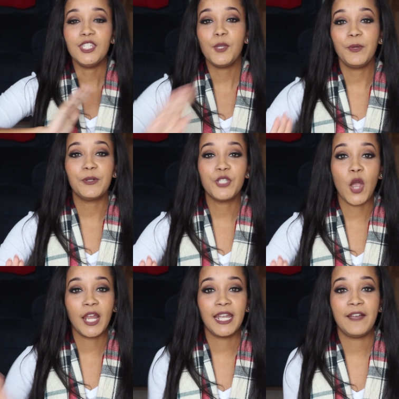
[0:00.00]
So we were
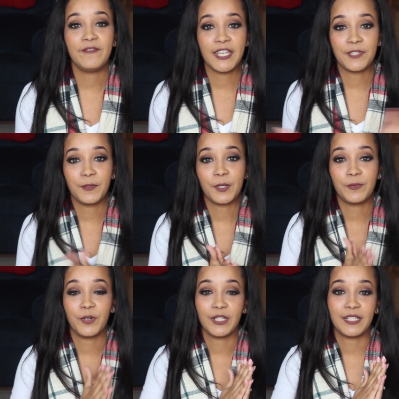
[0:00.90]
talking on Facebook
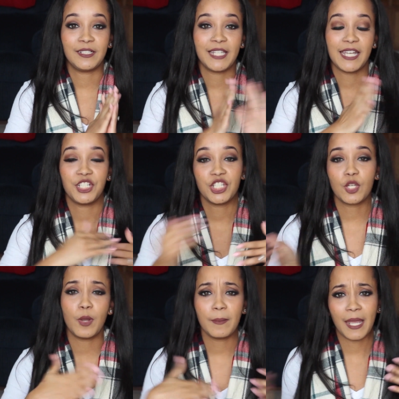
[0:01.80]
for a little, like just
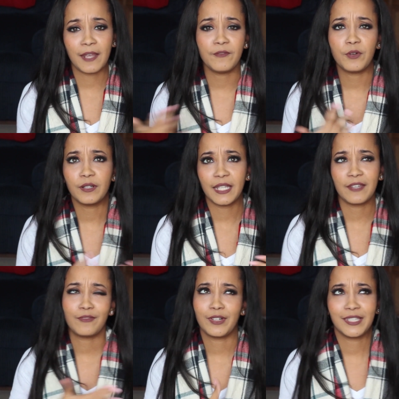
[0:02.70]
going back and forth,
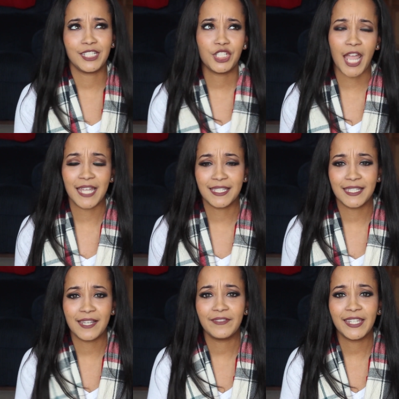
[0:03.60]
like friendly chats
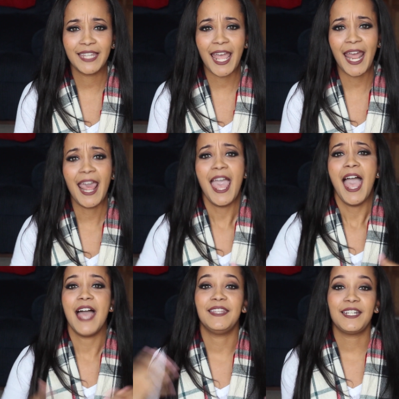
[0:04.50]
and stuff like that.
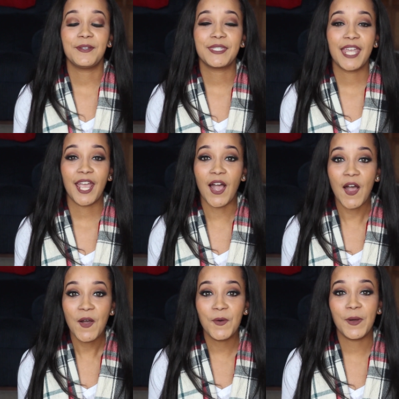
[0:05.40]
And then he was like,
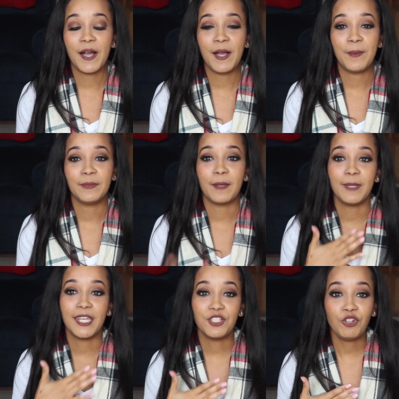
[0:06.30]
oh, let
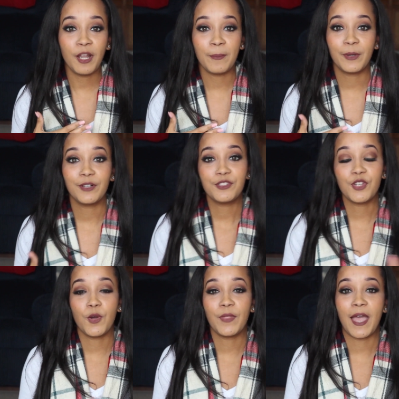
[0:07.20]
me get your number
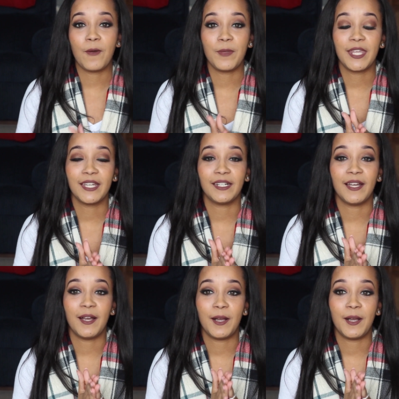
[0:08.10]
so that we can